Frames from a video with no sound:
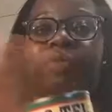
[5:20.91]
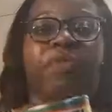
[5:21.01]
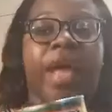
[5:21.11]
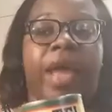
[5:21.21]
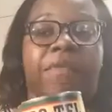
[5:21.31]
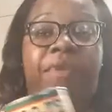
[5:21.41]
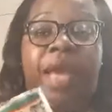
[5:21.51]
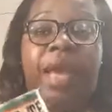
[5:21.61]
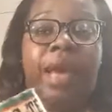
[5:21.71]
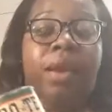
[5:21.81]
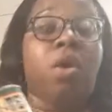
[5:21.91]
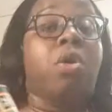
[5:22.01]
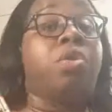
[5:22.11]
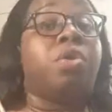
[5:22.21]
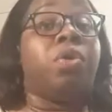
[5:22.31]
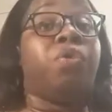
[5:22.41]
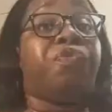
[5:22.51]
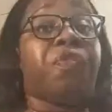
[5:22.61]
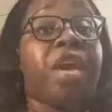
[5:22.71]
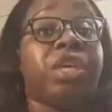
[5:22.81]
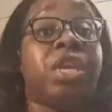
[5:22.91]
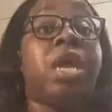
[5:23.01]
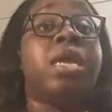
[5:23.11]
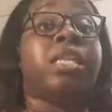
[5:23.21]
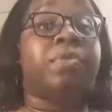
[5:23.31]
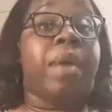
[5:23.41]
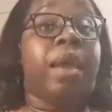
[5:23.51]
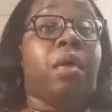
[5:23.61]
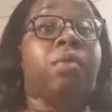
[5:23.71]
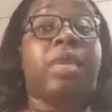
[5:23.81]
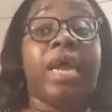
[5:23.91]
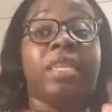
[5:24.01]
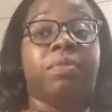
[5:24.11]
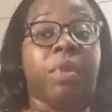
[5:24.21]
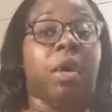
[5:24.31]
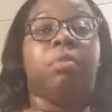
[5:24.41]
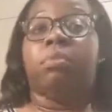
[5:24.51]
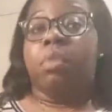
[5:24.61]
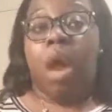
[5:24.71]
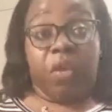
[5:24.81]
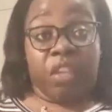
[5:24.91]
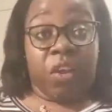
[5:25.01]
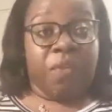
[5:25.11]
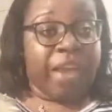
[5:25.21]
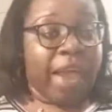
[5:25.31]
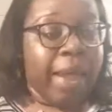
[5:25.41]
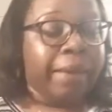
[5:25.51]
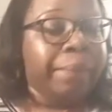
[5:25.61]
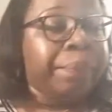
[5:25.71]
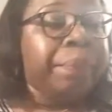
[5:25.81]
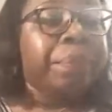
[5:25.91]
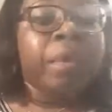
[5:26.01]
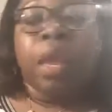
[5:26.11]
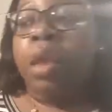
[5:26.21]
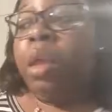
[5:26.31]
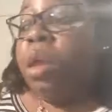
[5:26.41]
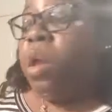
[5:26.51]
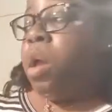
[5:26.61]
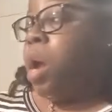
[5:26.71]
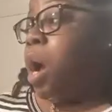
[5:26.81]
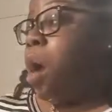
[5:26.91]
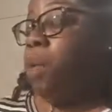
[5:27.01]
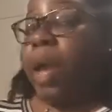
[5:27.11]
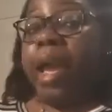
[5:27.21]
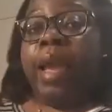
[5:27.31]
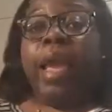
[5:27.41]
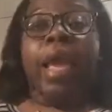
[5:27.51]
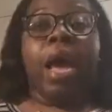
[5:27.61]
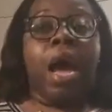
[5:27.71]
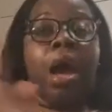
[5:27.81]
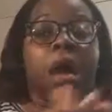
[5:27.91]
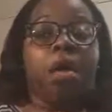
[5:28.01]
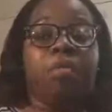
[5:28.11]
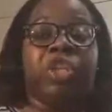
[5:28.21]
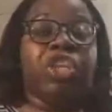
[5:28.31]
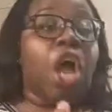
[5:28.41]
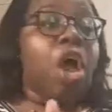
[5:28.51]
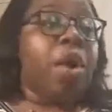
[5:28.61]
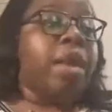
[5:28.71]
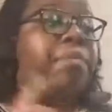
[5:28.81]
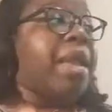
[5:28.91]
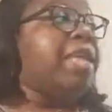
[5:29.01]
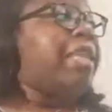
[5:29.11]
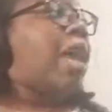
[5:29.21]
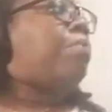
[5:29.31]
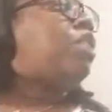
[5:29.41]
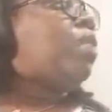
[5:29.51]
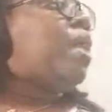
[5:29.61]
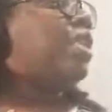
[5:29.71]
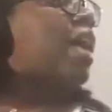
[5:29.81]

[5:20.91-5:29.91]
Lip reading: fine. Or you can use fresh tomato, dice them up, also fine. Okay, so in the meantime, between